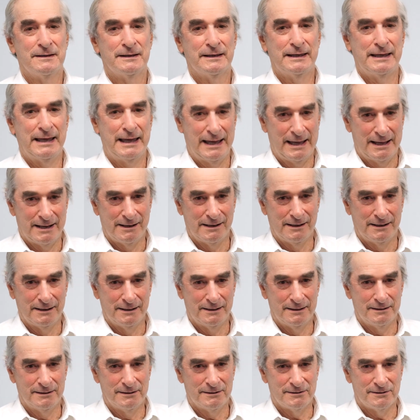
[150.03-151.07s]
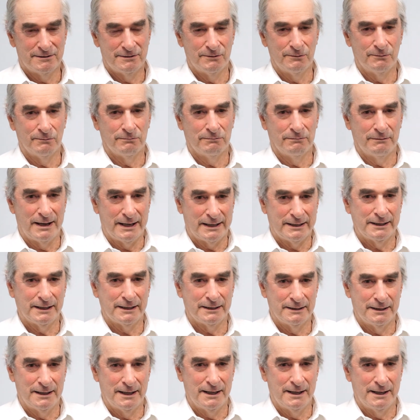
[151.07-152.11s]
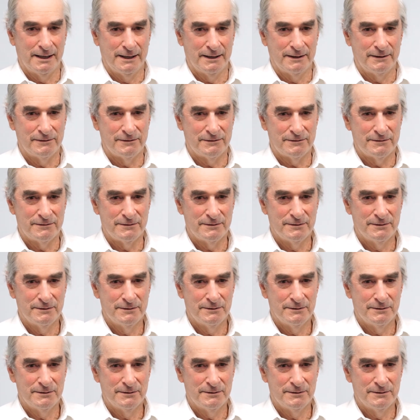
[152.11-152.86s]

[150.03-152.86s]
candidate is to recognize